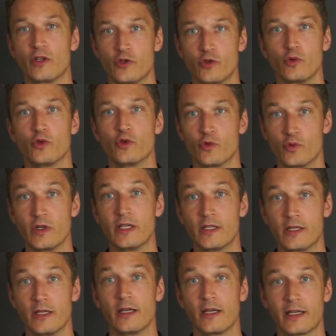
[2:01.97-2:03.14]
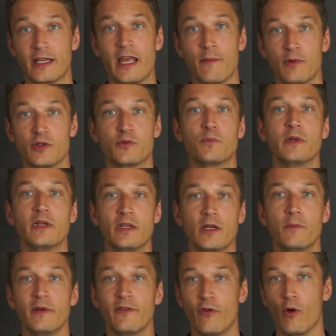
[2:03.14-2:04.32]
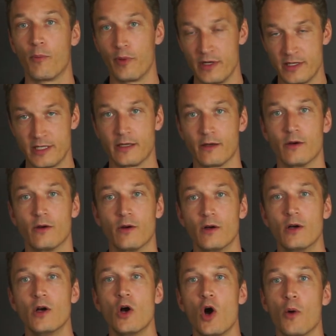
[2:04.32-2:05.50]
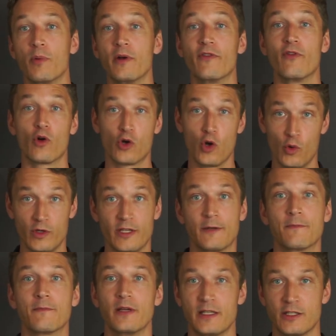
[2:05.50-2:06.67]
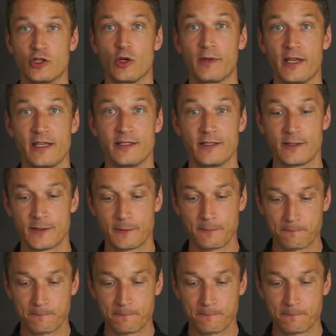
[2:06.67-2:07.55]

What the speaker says: to treat cables before printing or before coating in some cases.